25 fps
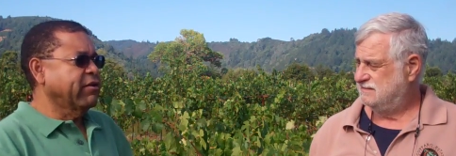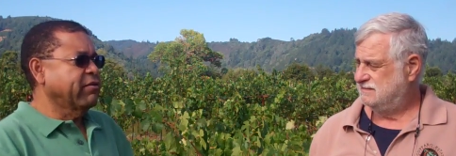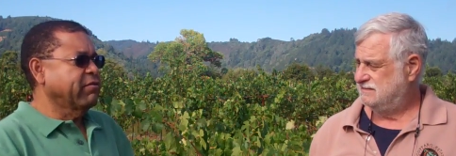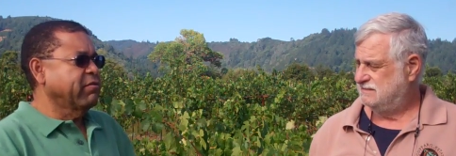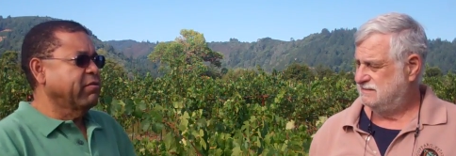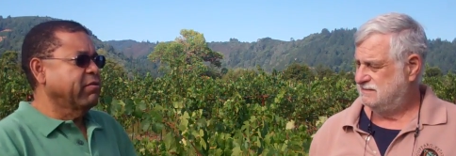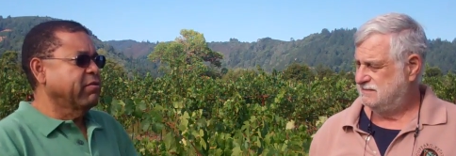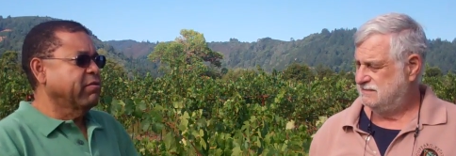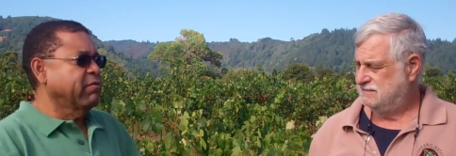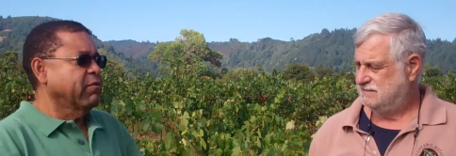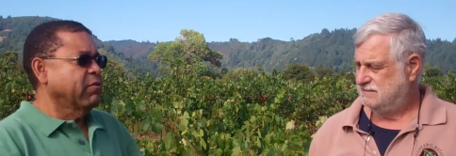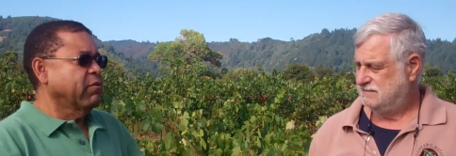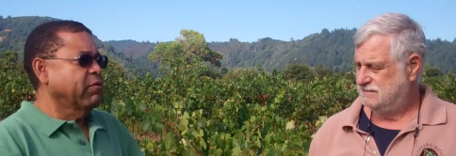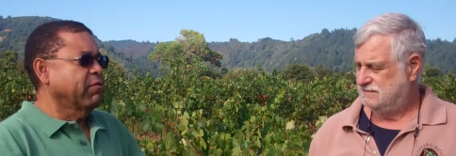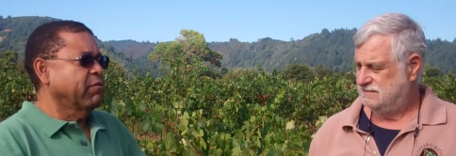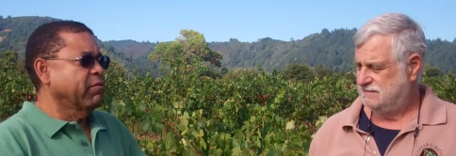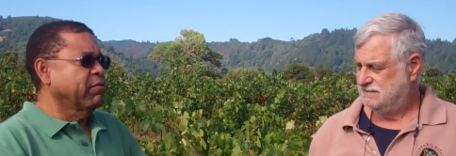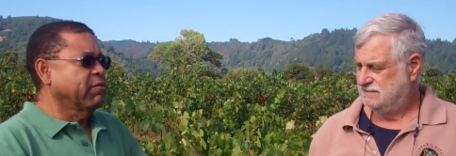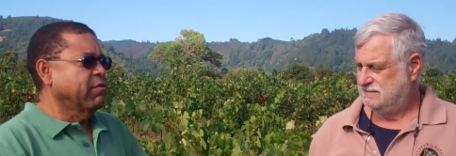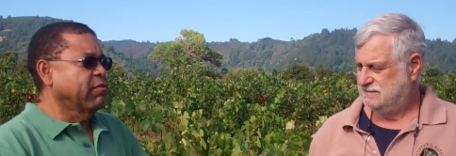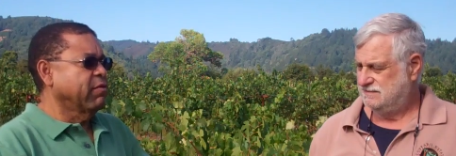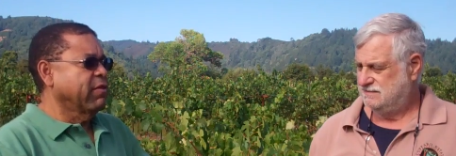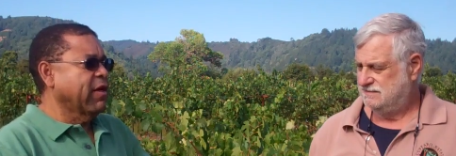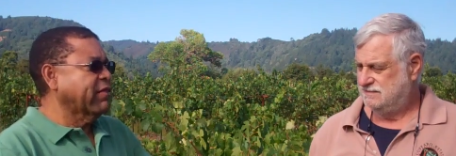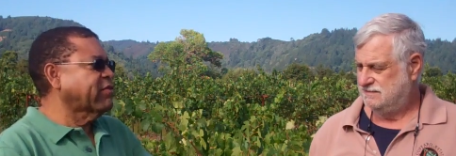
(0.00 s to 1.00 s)
Speaker 1: it
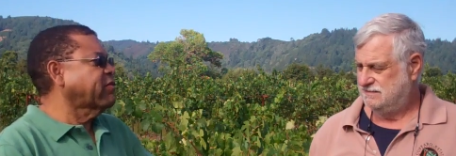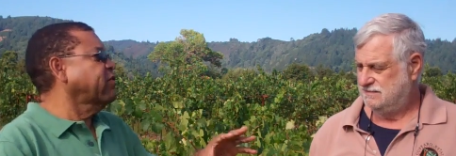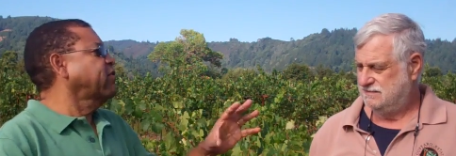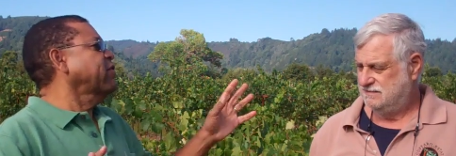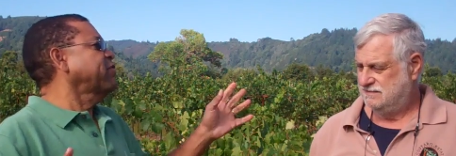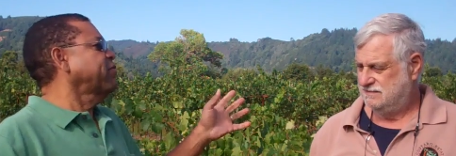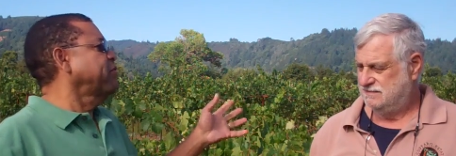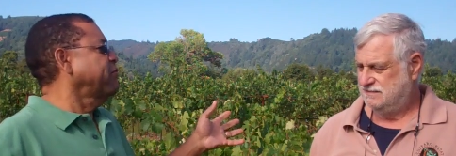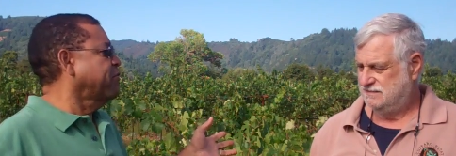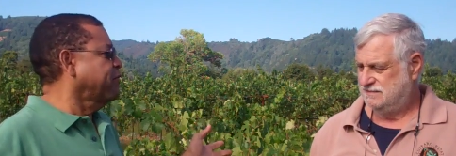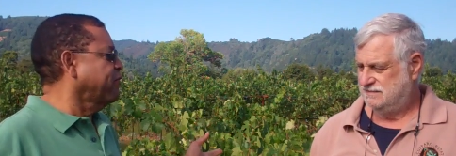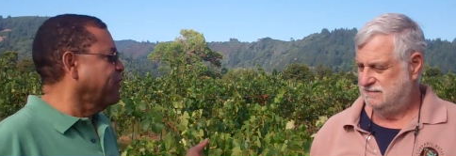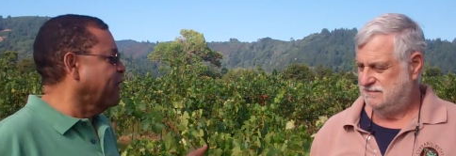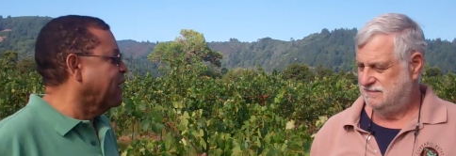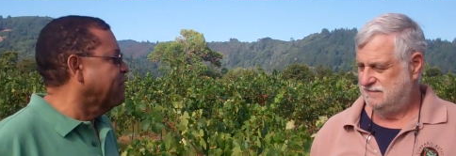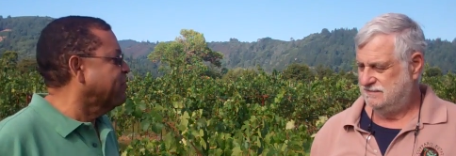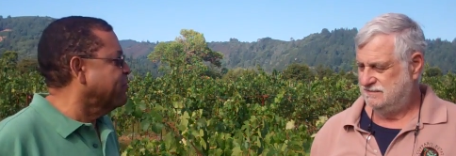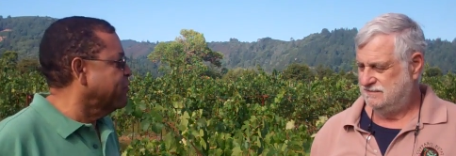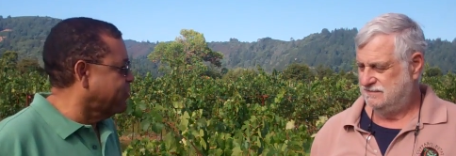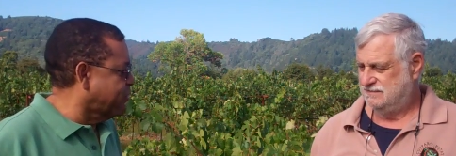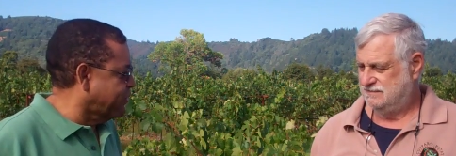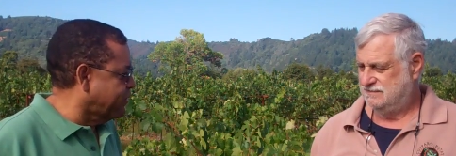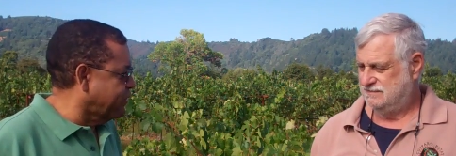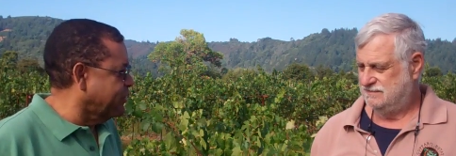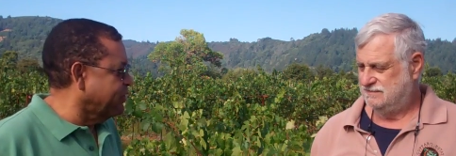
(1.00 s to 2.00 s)
lots of different
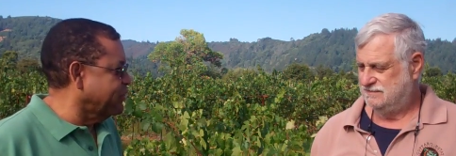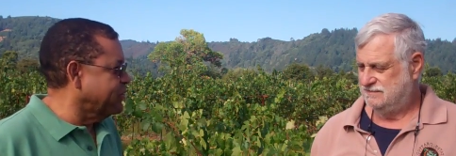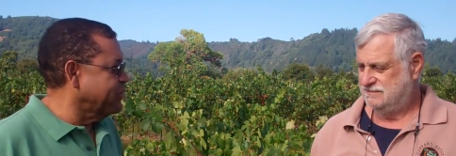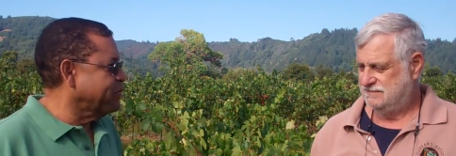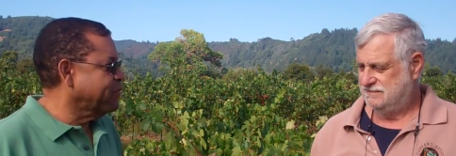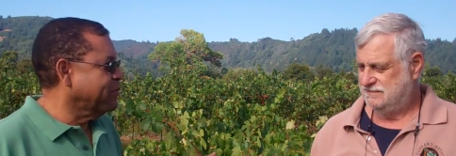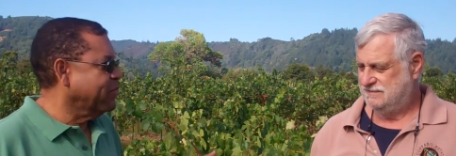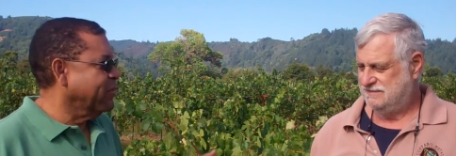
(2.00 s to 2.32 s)
flavors here.